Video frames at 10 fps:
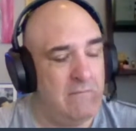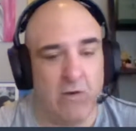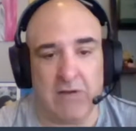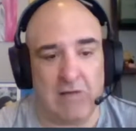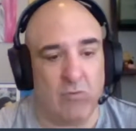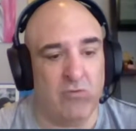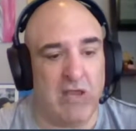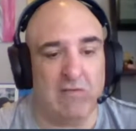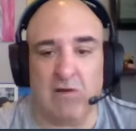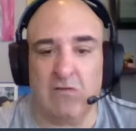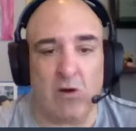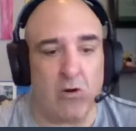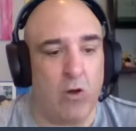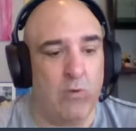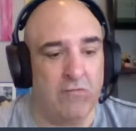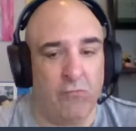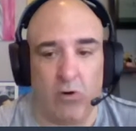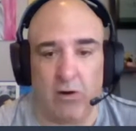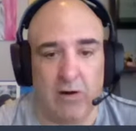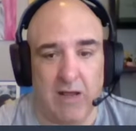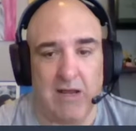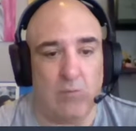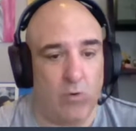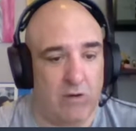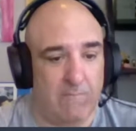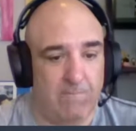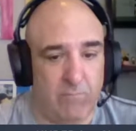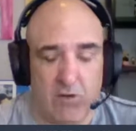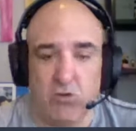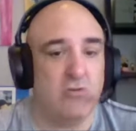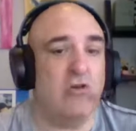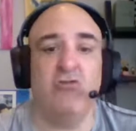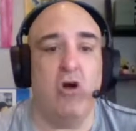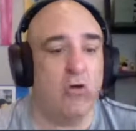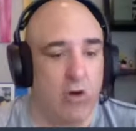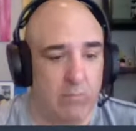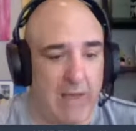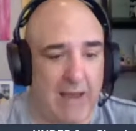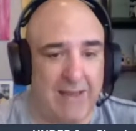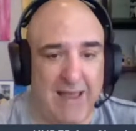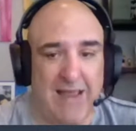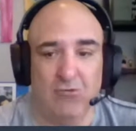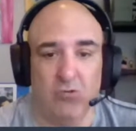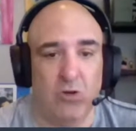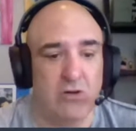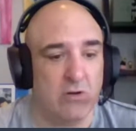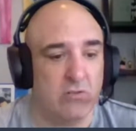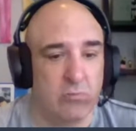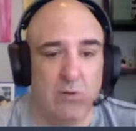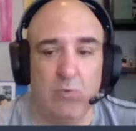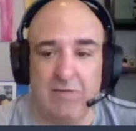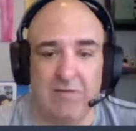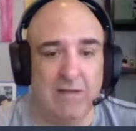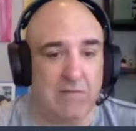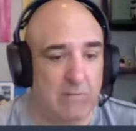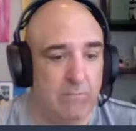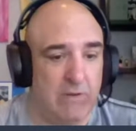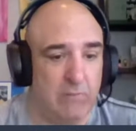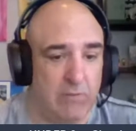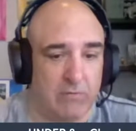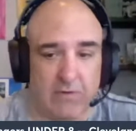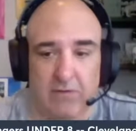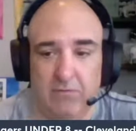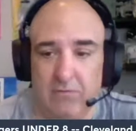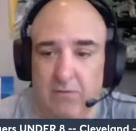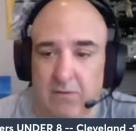Okay, so he's going to start 0-4. And then what? There's no going back. Enjoy your 3-win season, Pittsburgh fans.